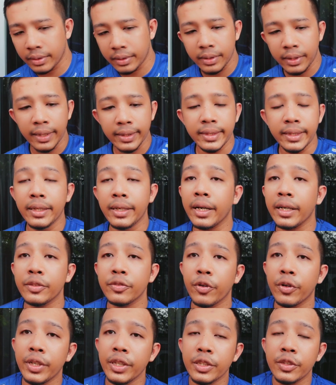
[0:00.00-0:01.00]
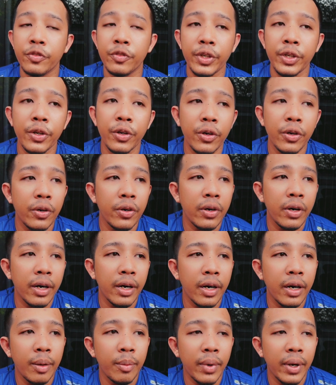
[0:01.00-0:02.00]
That's it guys for this video.
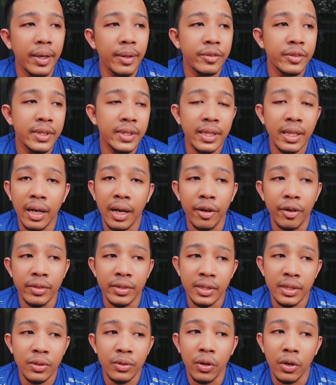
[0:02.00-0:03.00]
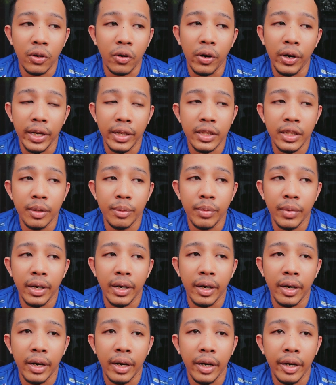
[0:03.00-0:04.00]
I've still not collected
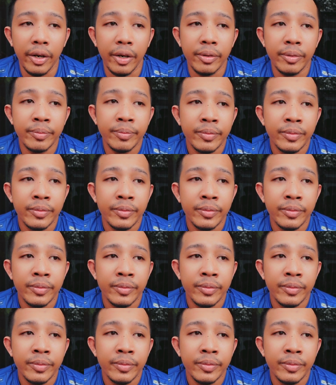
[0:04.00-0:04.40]
my